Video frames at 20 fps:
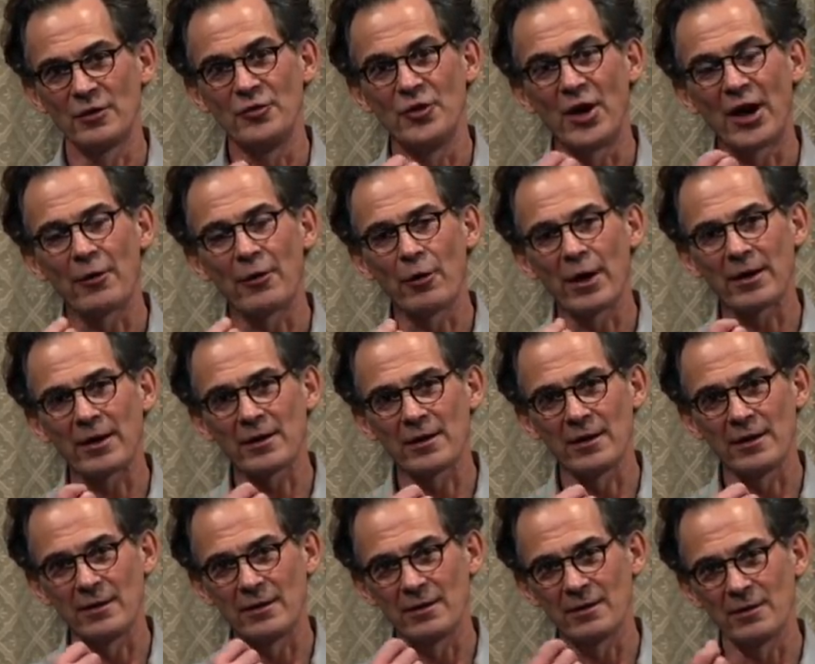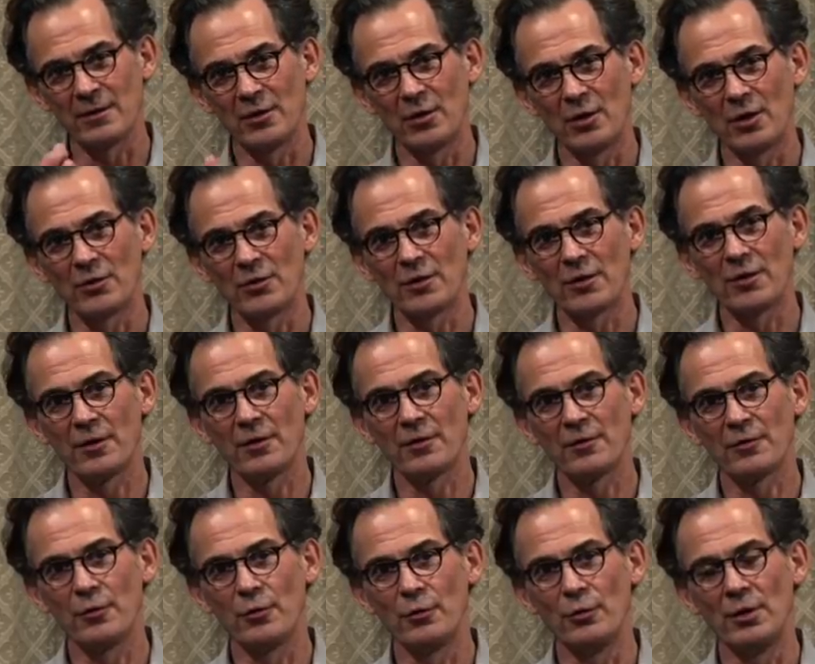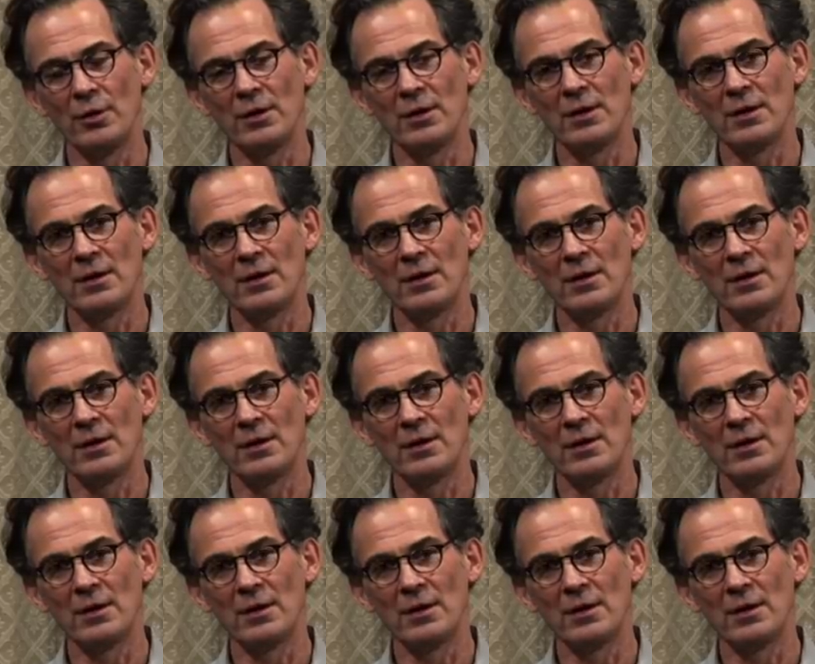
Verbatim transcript: directly, not through